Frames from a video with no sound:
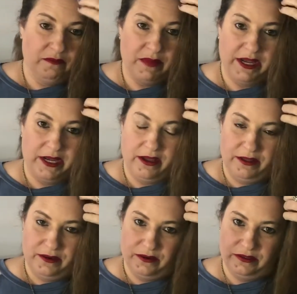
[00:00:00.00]
many
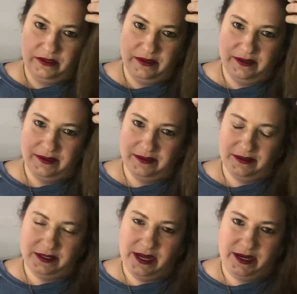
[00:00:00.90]
others
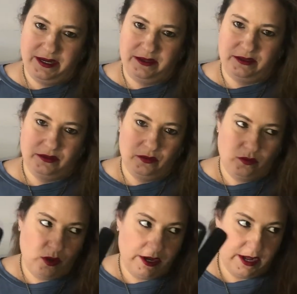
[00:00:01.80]
like
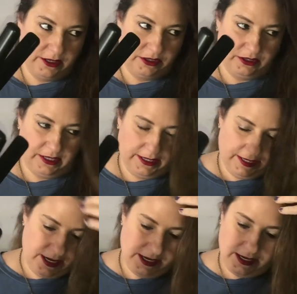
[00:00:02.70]
what kind should I
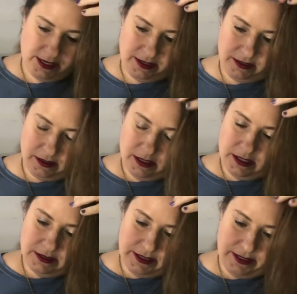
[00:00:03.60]
get?
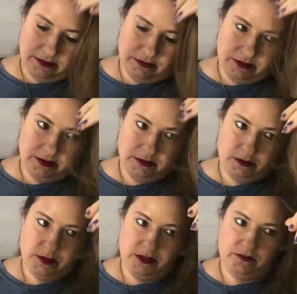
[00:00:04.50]
Take a little
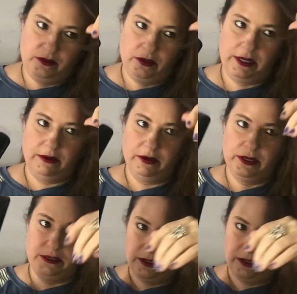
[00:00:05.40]
bit of your hair at a